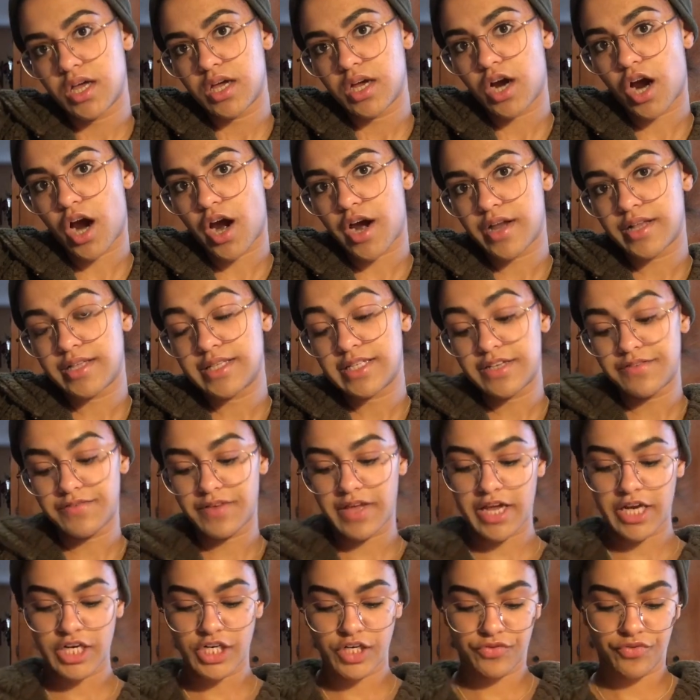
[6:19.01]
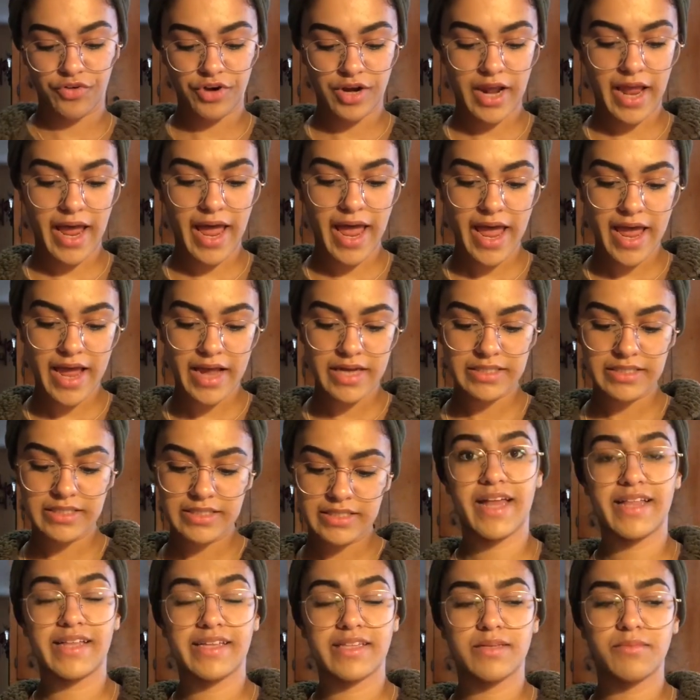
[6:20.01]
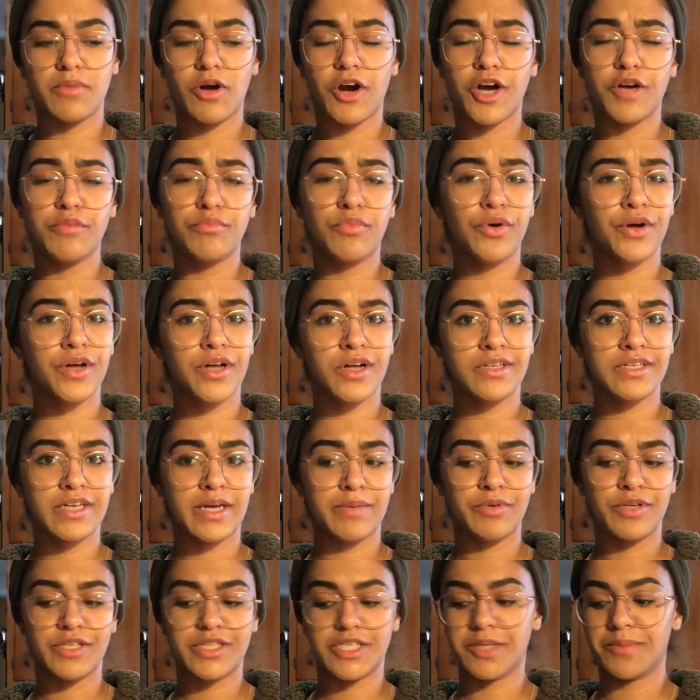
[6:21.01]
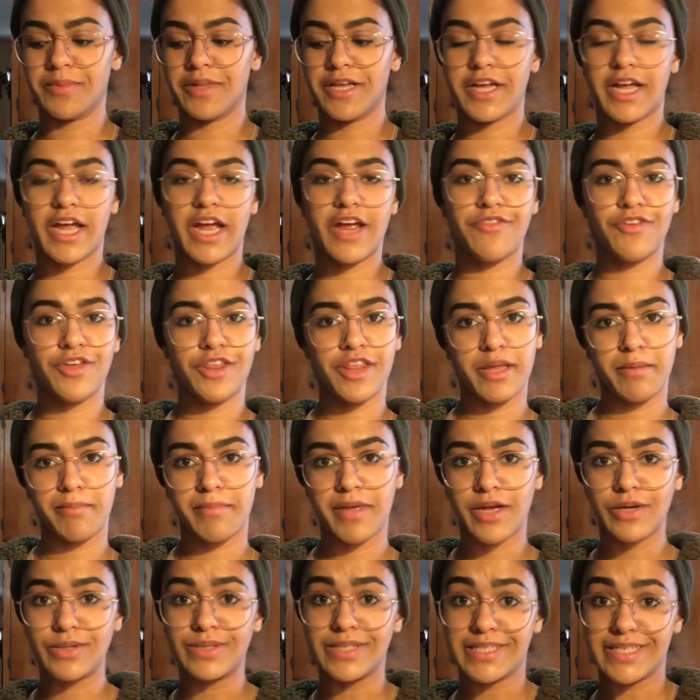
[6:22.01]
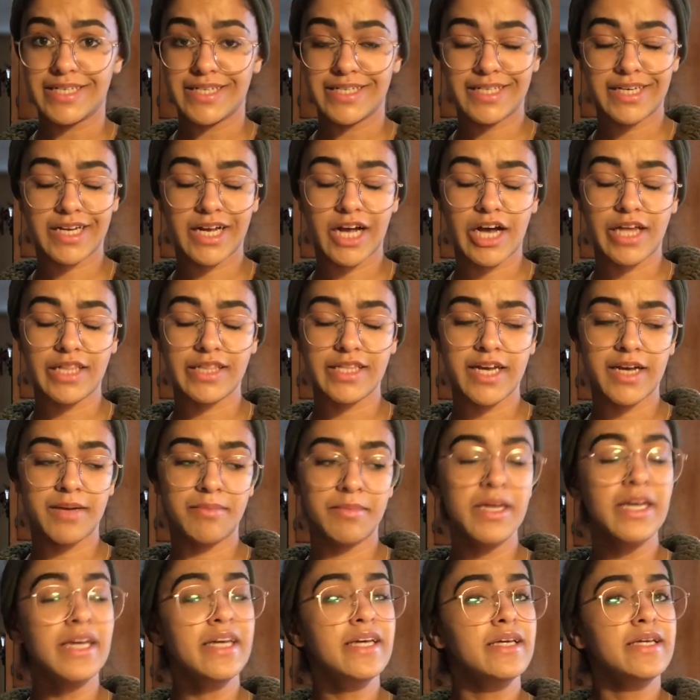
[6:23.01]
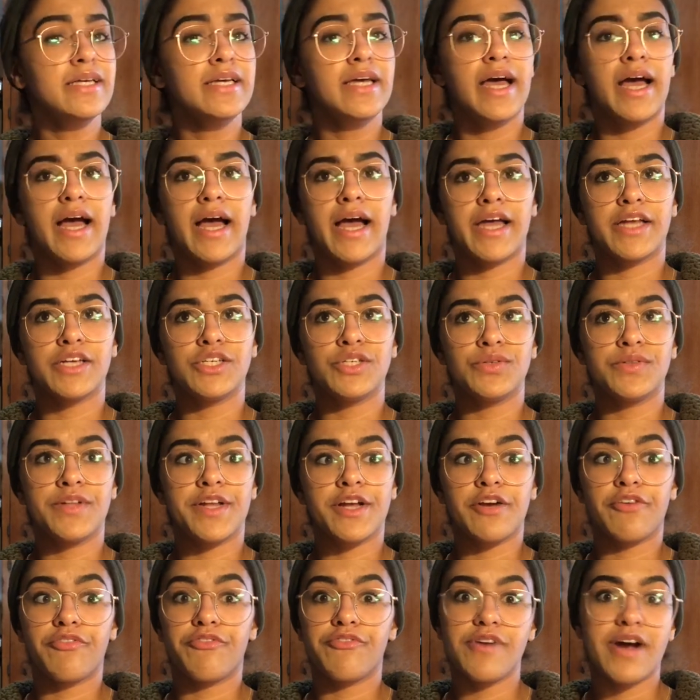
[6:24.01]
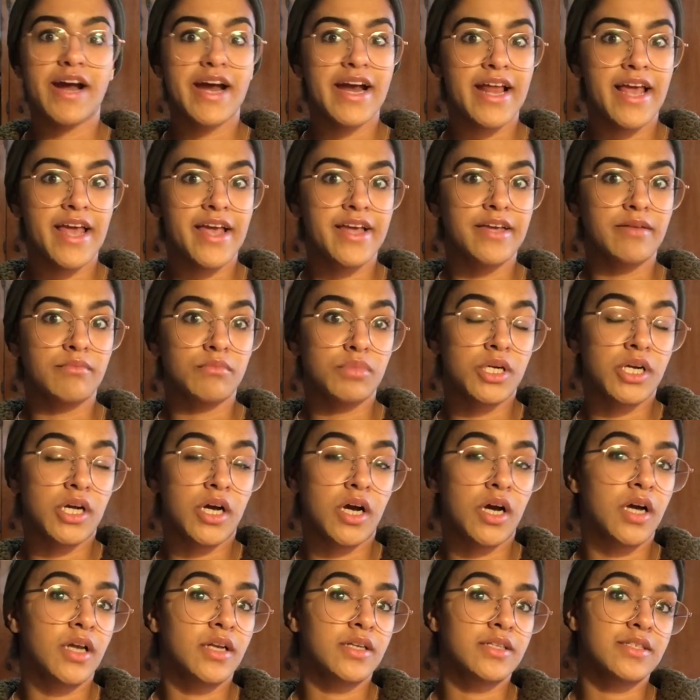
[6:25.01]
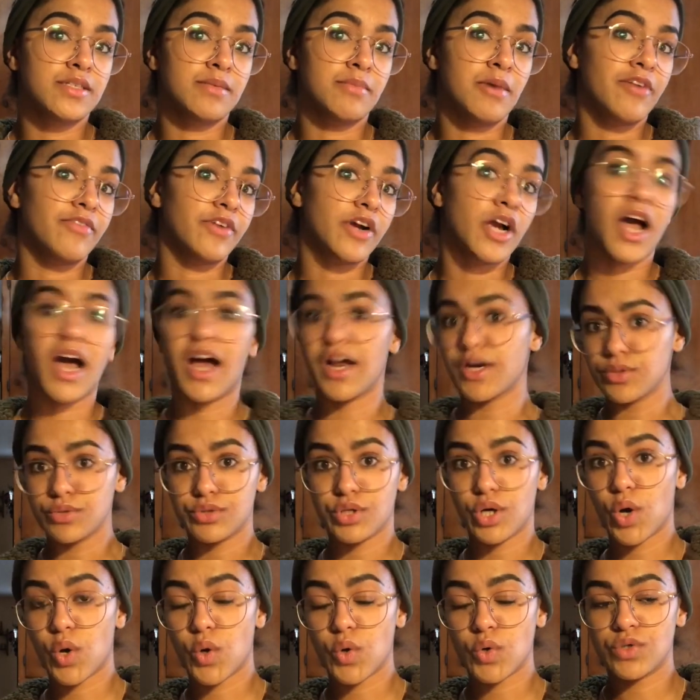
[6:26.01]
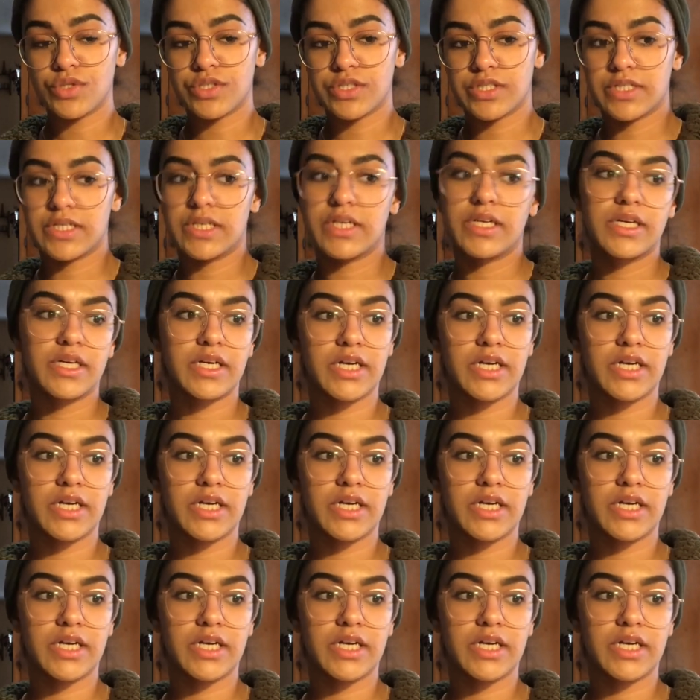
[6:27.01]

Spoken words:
cartons of cage-free eggs. I like them hard-boiled. I put some like everything bagel seasoning on them. I do like a fried egg and put it on some avocado toast,